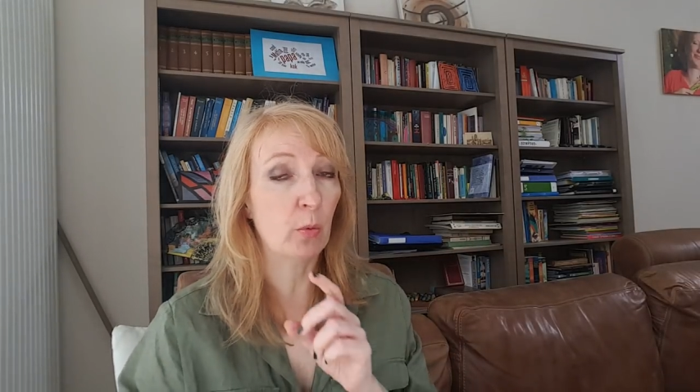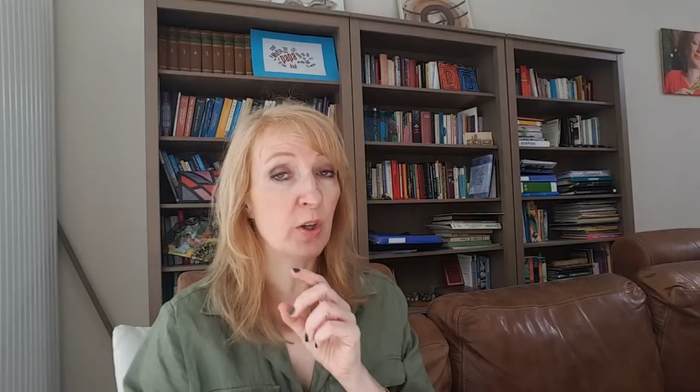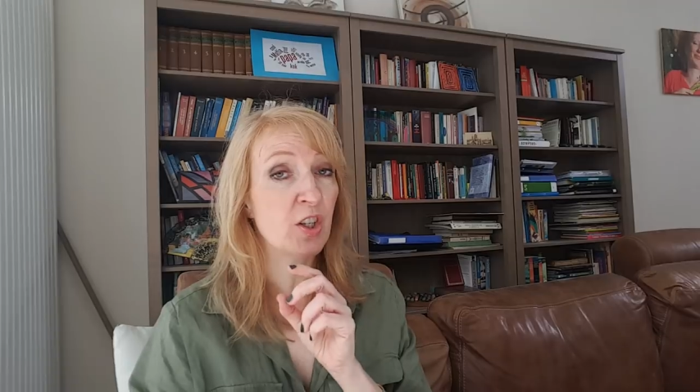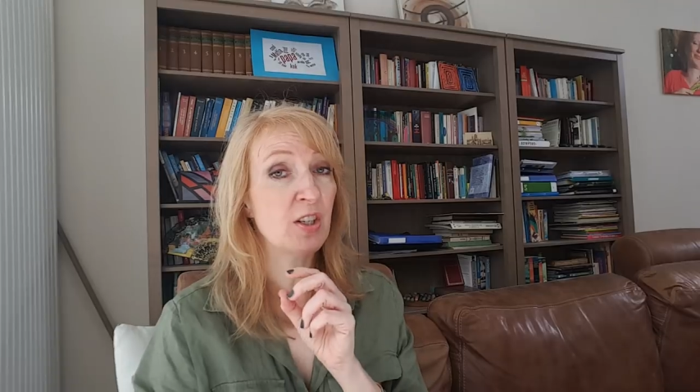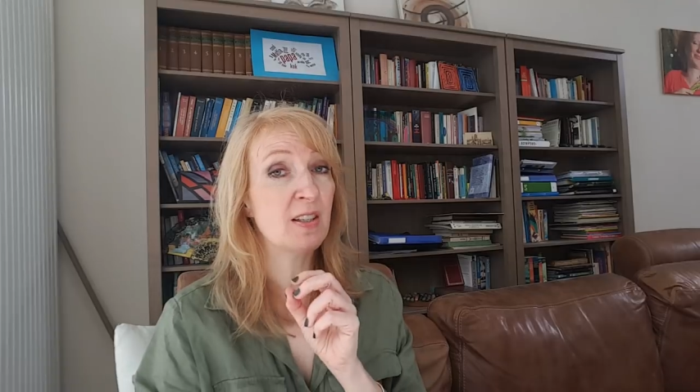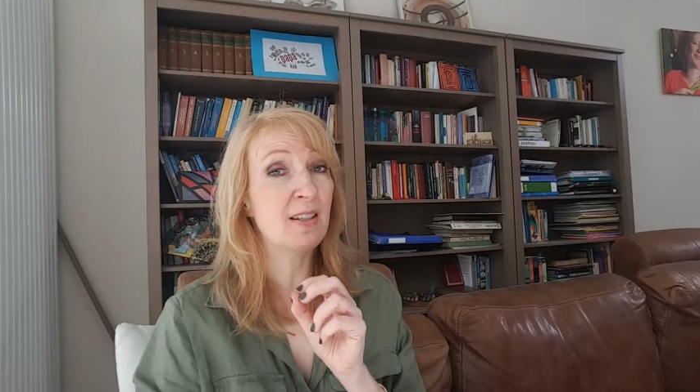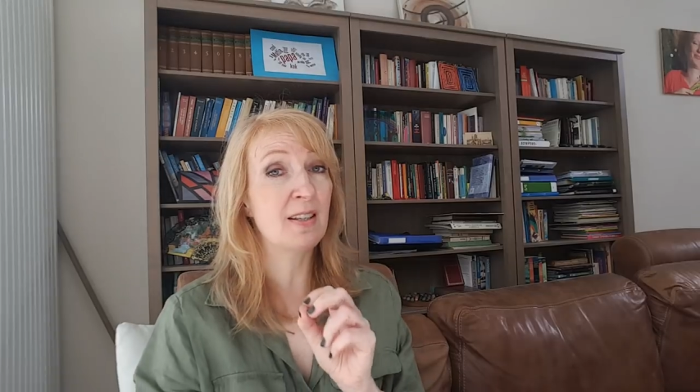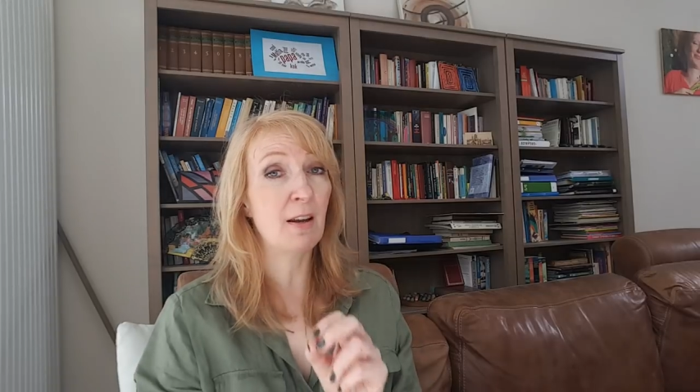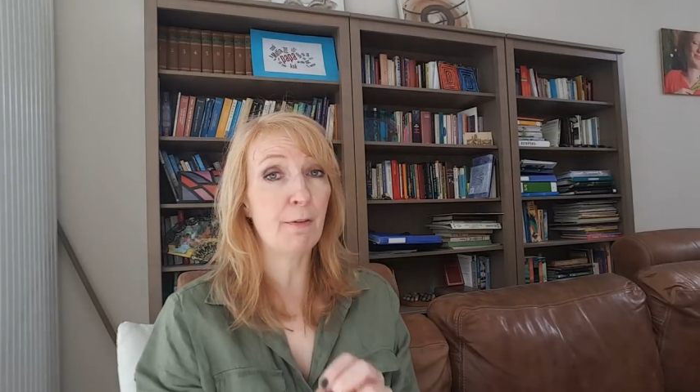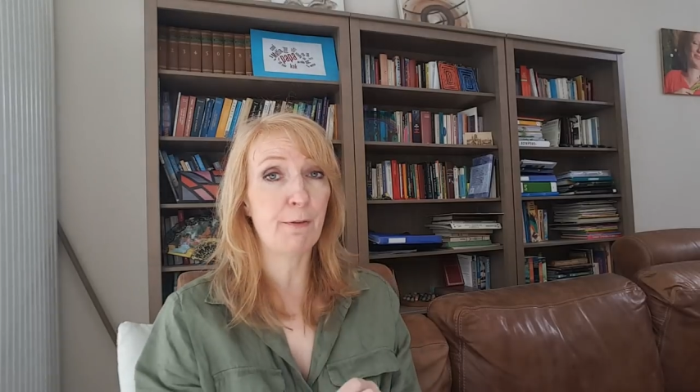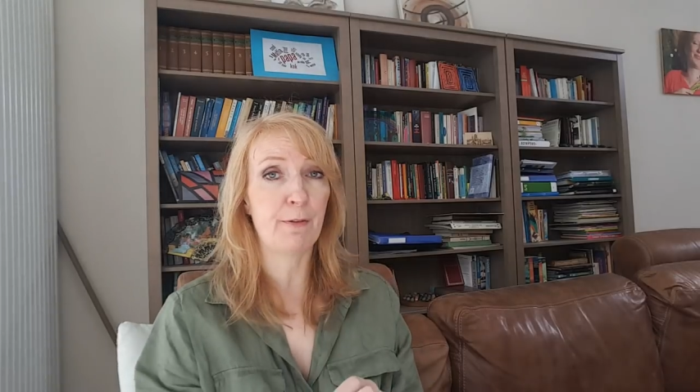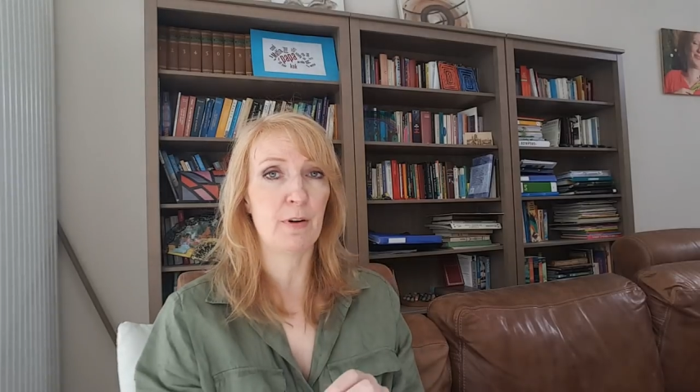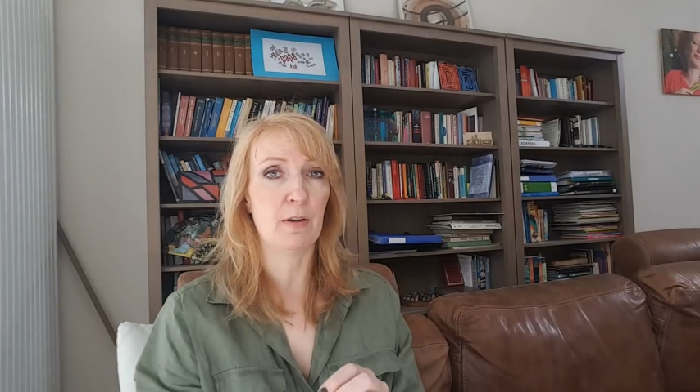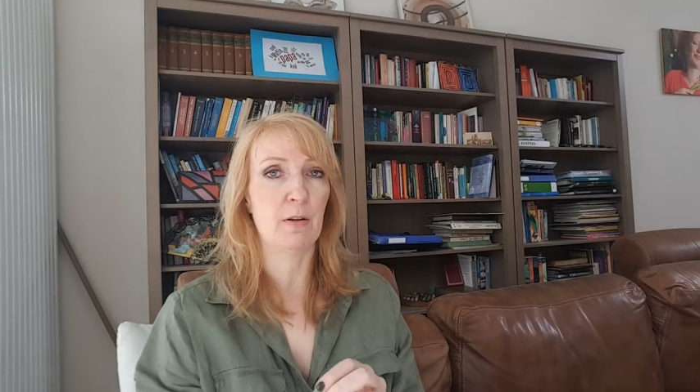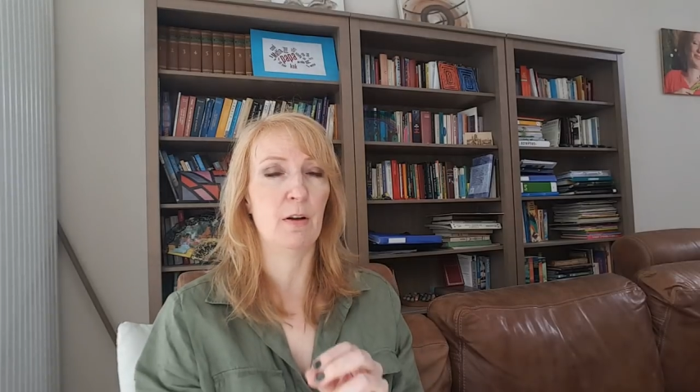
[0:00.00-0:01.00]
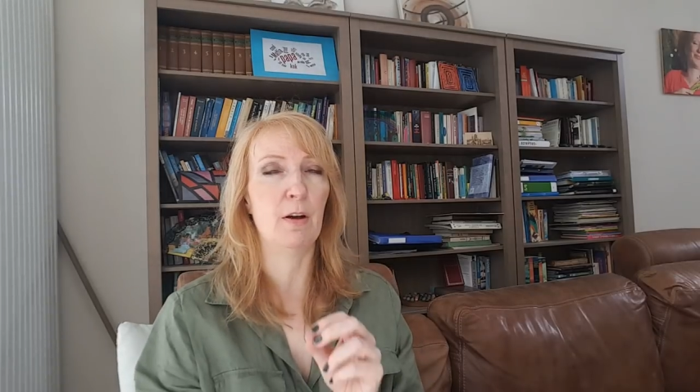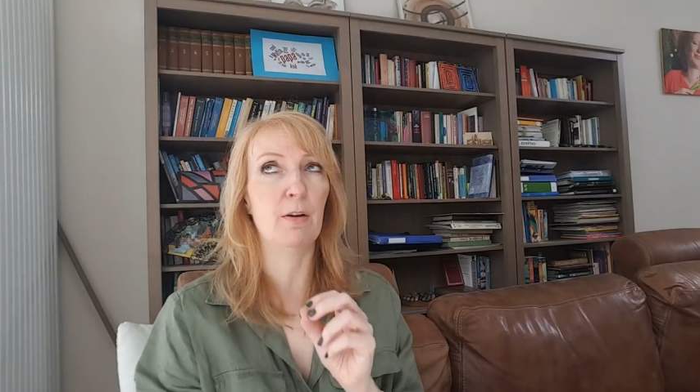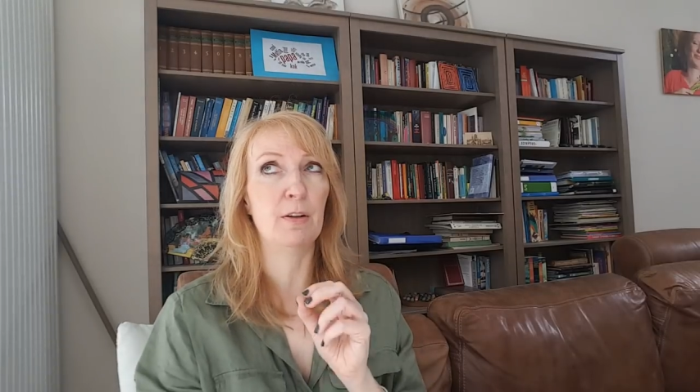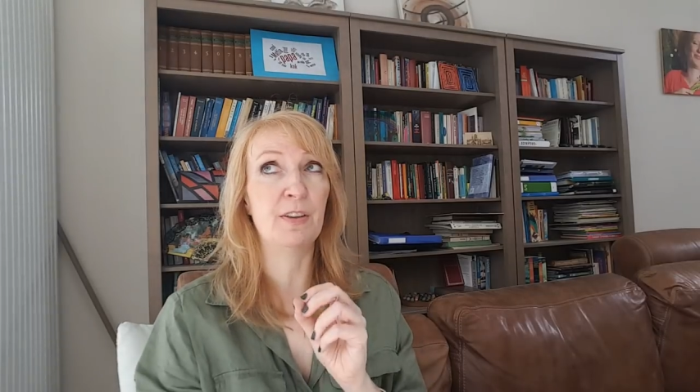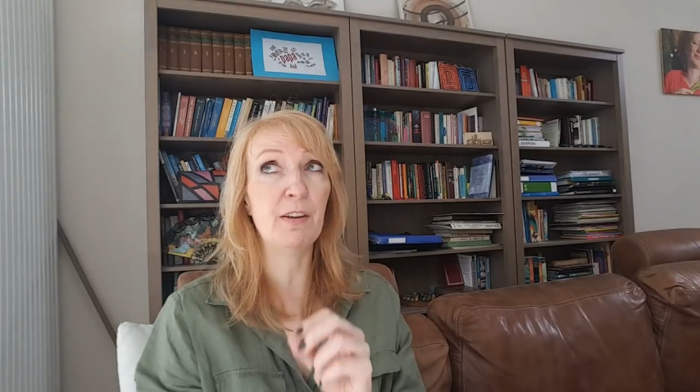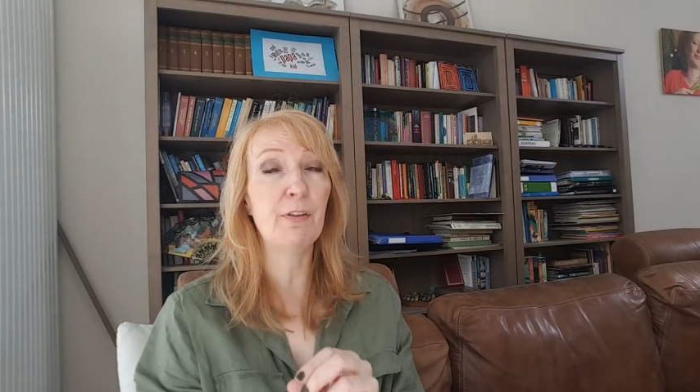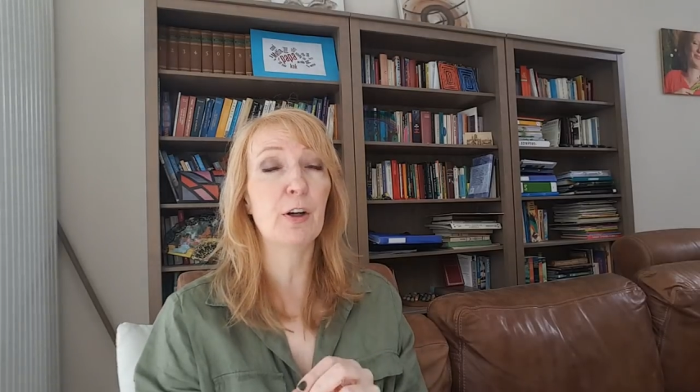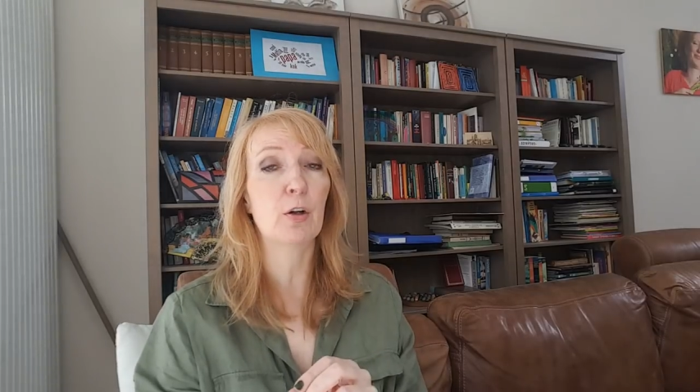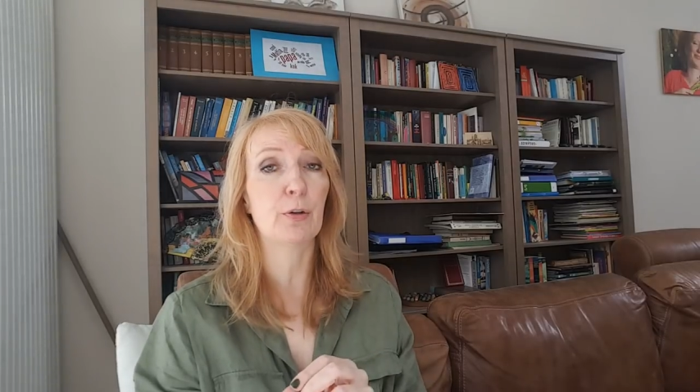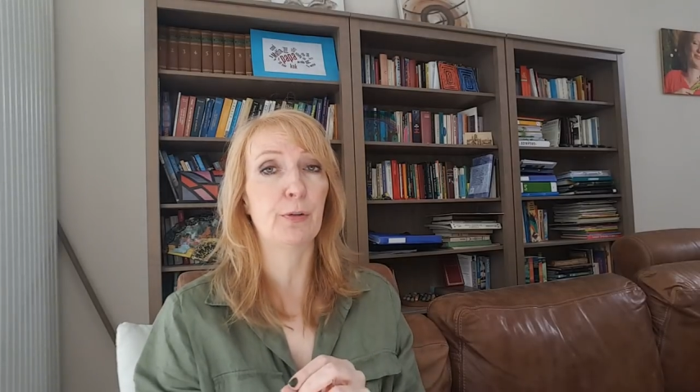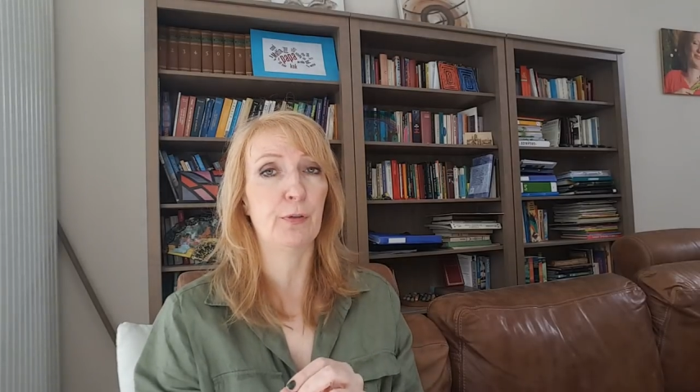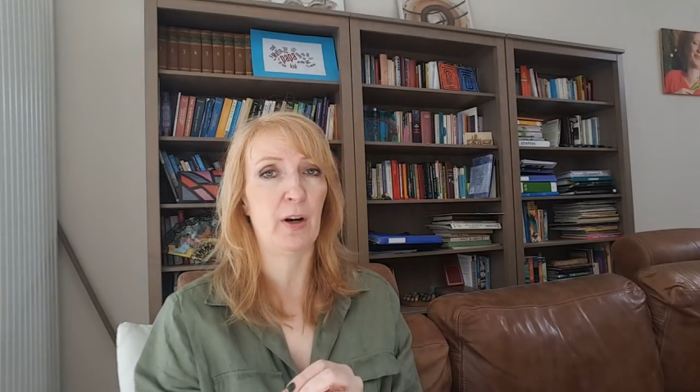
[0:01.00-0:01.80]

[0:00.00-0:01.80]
which is difficult